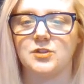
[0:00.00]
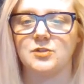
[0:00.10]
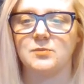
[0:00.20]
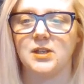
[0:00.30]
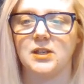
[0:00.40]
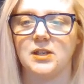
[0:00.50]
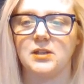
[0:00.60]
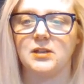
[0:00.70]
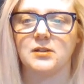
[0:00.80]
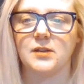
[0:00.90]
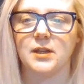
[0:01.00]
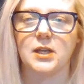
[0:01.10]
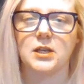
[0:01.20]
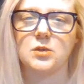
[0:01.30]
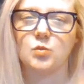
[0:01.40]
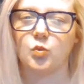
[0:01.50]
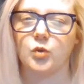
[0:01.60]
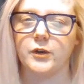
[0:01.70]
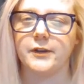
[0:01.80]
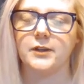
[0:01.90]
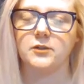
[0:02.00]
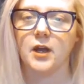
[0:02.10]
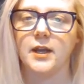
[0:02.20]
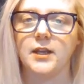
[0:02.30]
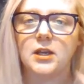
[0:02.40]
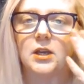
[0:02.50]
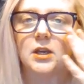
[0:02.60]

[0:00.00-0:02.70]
to me, like, I didn't really like.